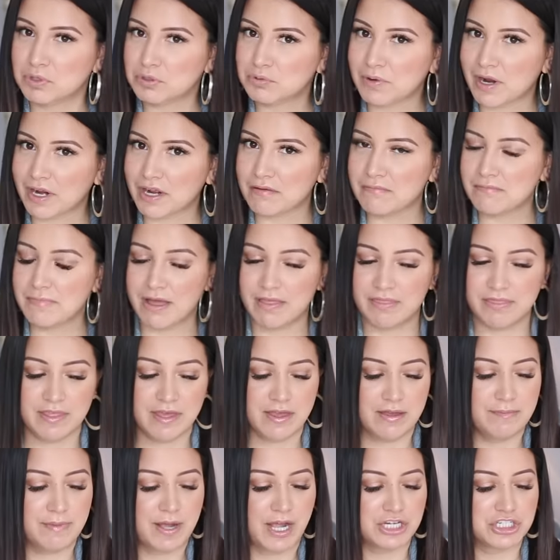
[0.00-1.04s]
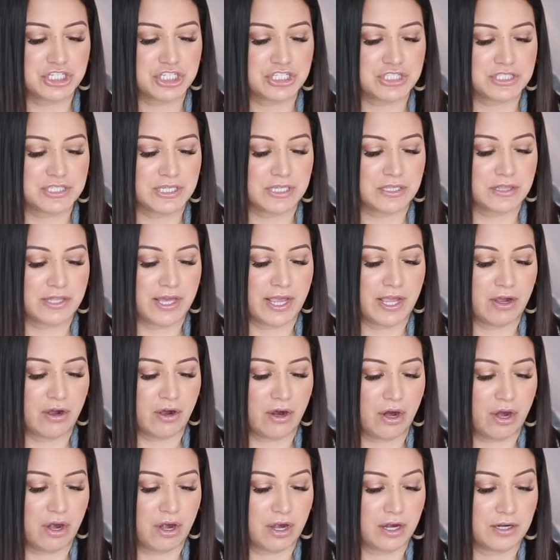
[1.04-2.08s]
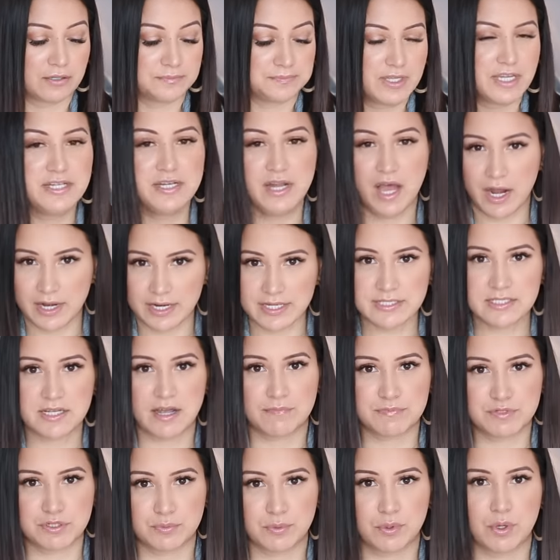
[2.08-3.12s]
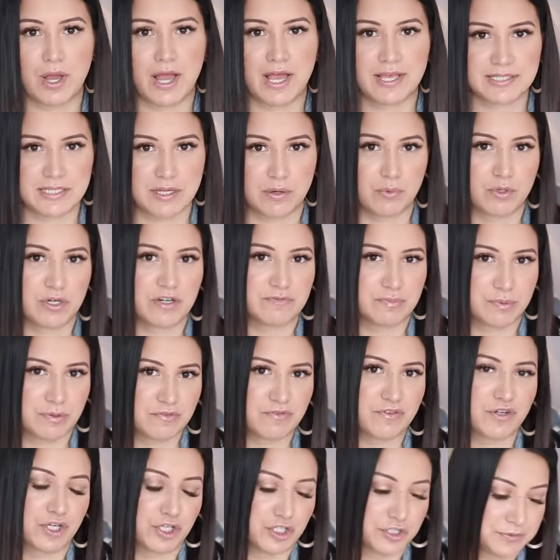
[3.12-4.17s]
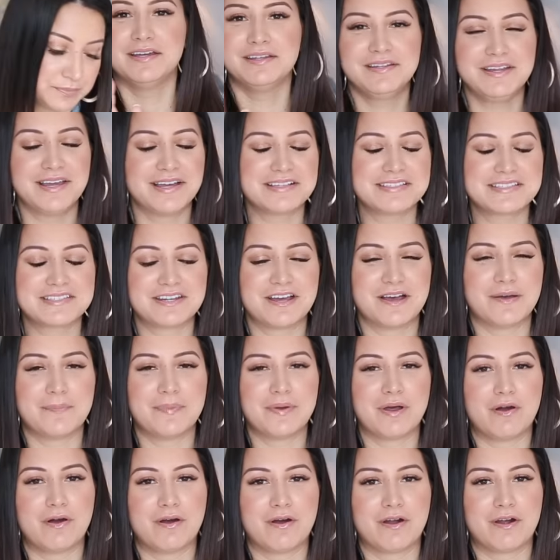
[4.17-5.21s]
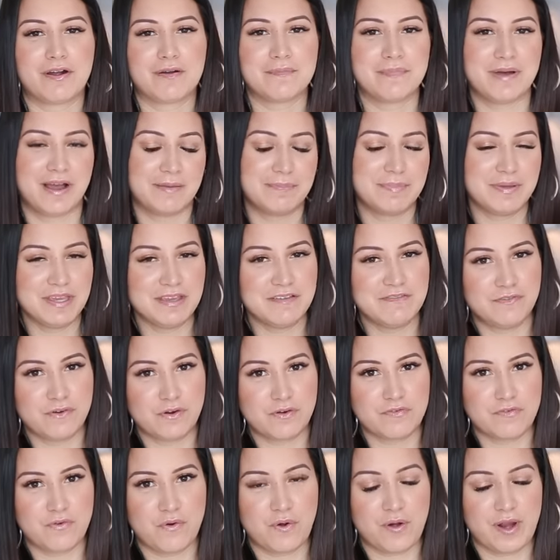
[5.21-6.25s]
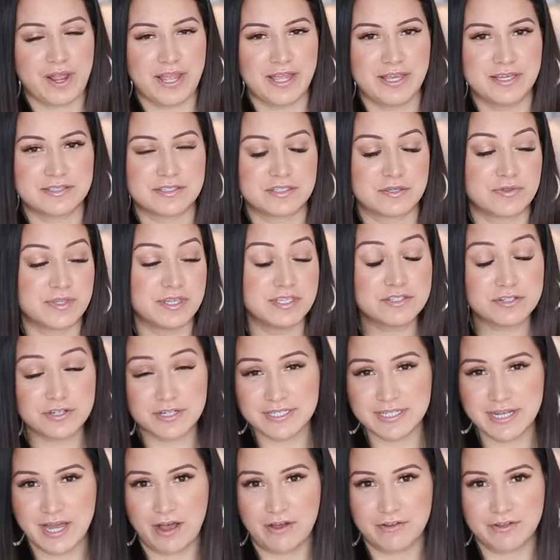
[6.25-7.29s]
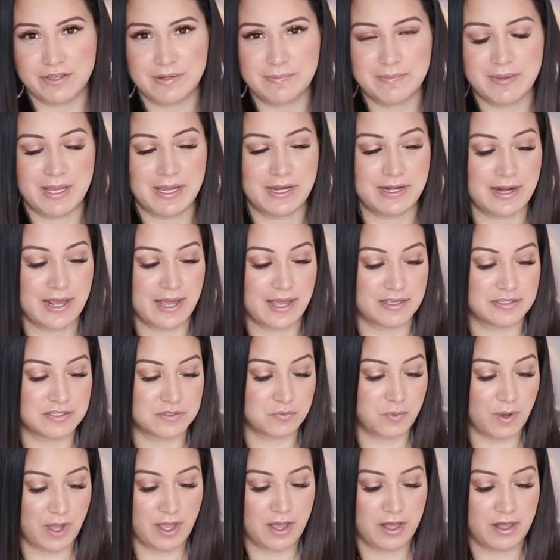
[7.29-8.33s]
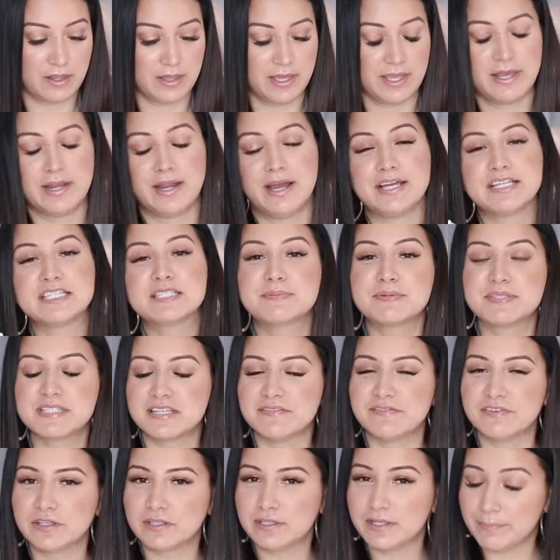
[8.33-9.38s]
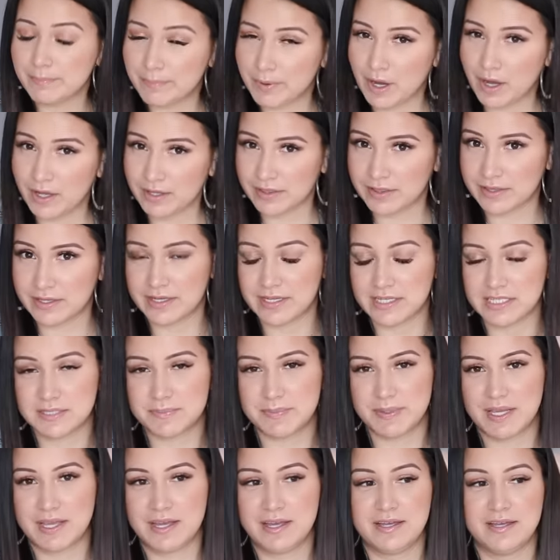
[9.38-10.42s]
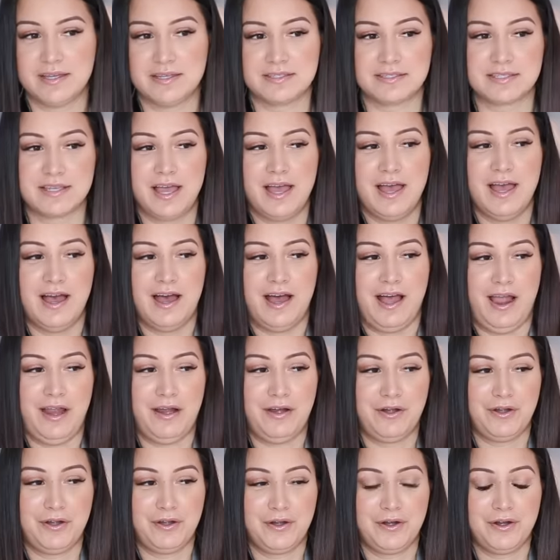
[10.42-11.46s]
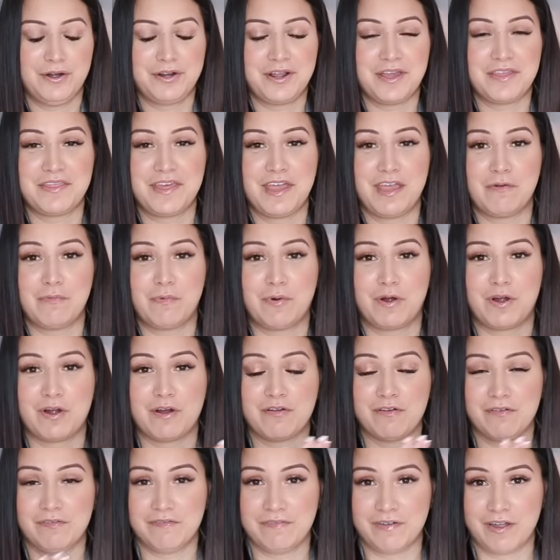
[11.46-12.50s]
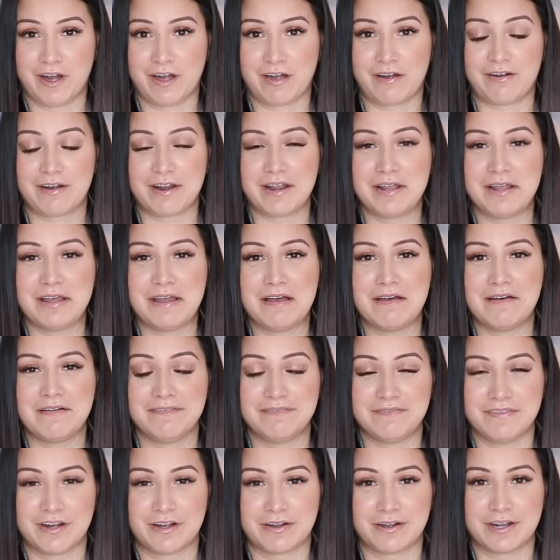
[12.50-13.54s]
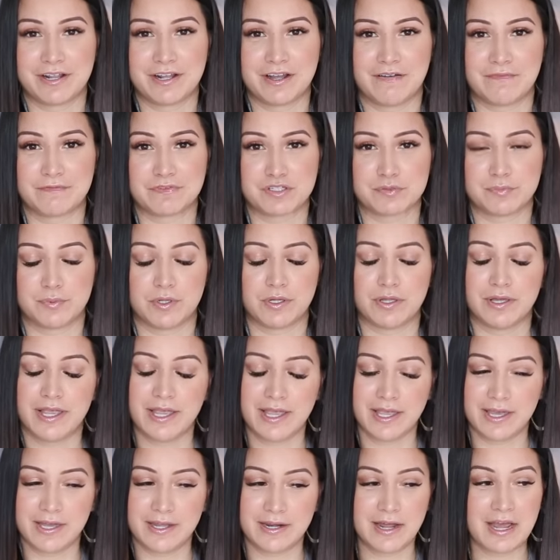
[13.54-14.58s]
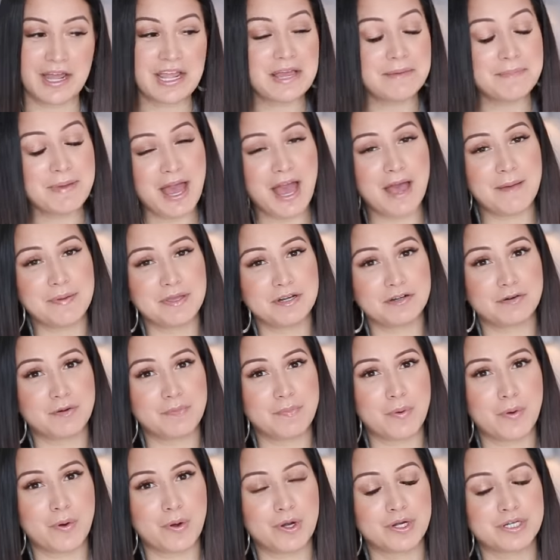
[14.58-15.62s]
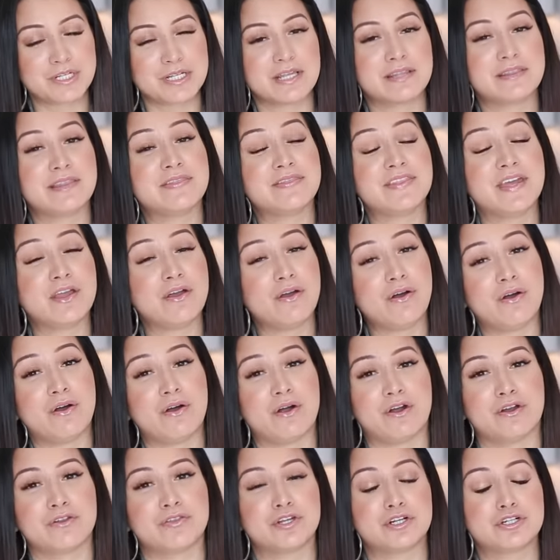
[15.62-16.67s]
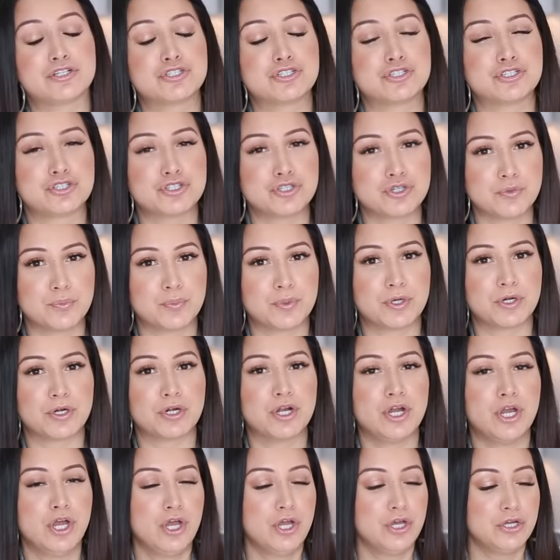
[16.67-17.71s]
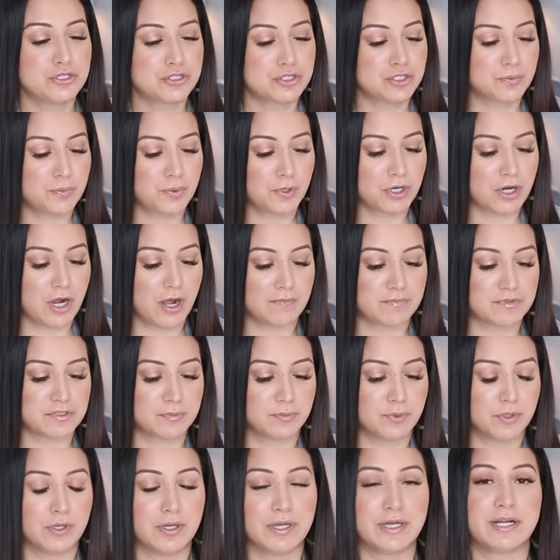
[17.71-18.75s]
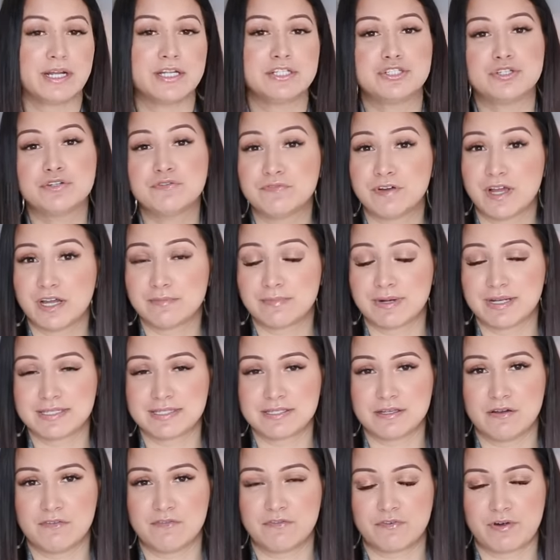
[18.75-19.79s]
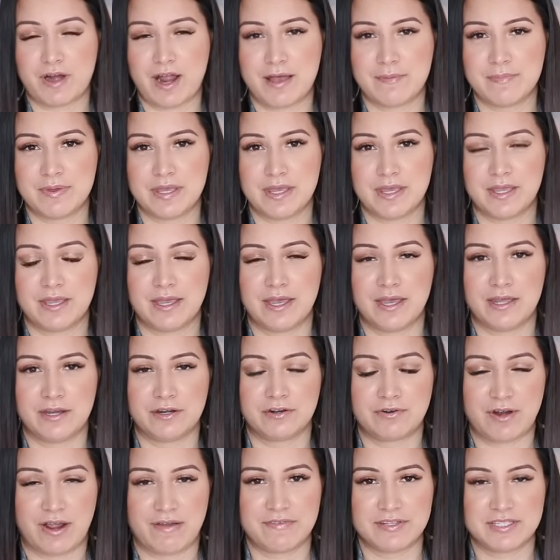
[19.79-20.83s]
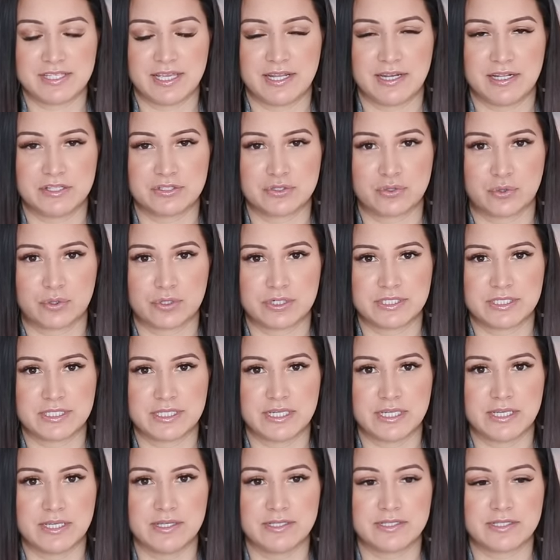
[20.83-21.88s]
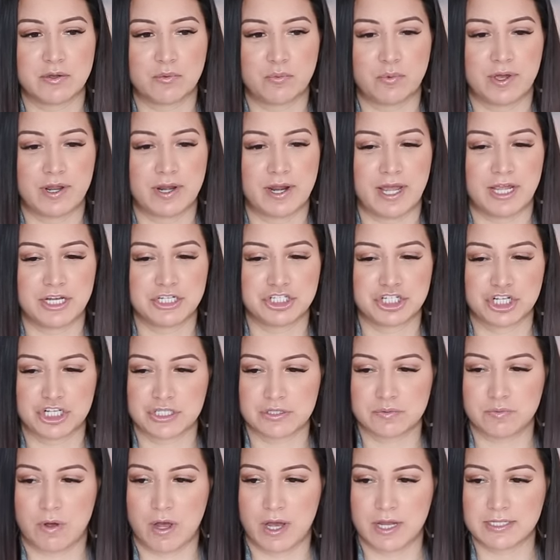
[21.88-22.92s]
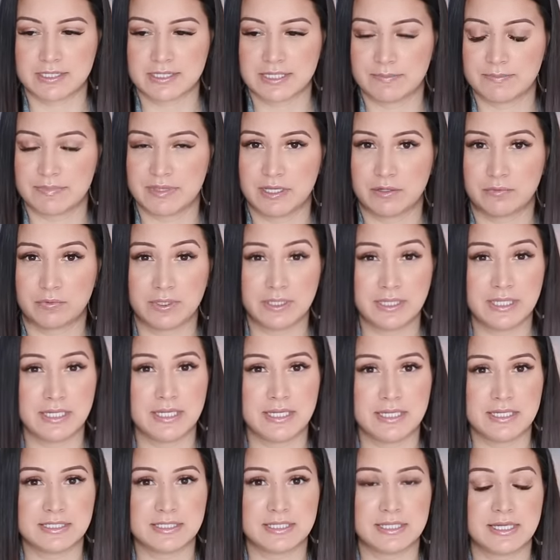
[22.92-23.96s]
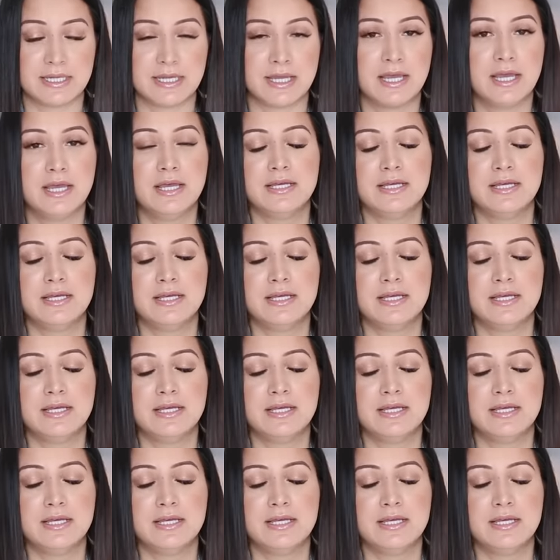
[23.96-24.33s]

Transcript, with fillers: would recommend them. I just think they are not as comfortable as I would have preferred. Next up are my P448. So these are Italian made as well, and I specifically bought these because I heard they were very, very comfortable, and I am happy to report that they are. They're super, super comfortable, and I do find myself grabbing and gravitating towards these when I just want something really easy,